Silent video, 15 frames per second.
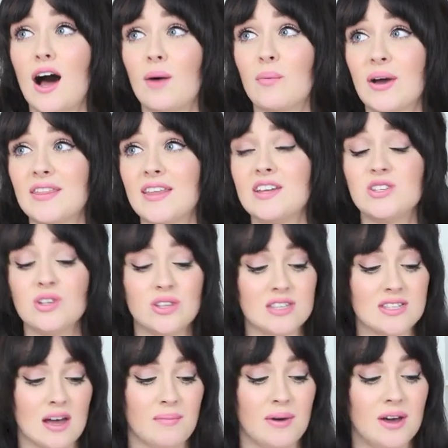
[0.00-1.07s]
when they do the
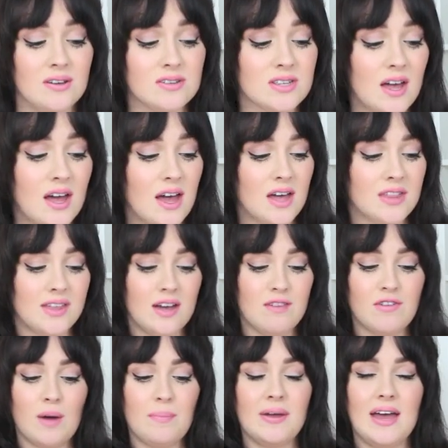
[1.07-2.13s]
demos, they rub